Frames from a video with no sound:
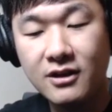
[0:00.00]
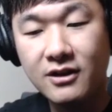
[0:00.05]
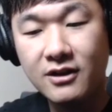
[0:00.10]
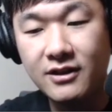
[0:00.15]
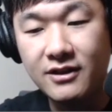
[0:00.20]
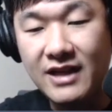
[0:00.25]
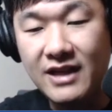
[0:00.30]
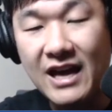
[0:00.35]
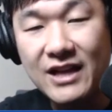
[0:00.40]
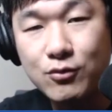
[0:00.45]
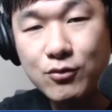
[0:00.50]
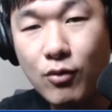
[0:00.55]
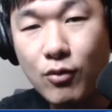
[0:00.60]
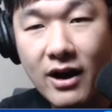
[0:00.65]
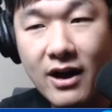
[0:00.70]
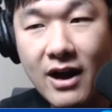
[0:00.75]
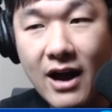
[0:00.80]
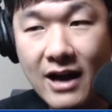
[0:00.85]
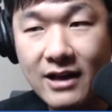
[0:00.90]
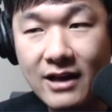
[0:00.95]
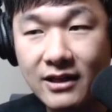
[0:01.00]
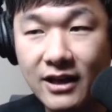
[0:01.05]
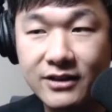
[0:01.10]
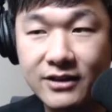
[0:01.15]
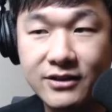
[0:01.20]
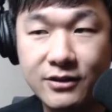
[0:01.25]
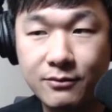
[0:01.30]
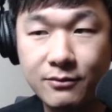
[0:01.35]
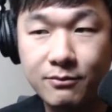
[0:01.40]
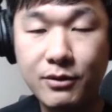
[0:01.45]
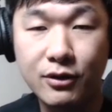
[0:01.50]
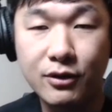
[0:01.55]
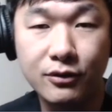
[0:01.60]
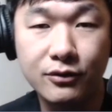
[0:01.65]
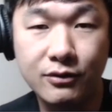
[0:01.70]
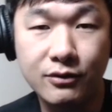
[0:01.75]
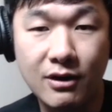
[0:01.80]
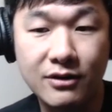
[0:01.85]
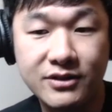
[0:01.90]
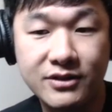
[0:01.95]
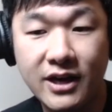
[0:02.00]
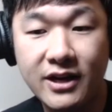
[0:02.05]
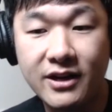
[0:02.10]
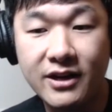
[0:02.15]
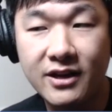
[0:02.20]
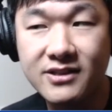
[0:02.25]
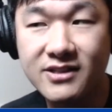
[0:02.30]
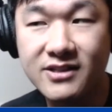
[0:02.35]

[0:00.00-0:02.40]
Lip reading: that's why I like to build around tight ends.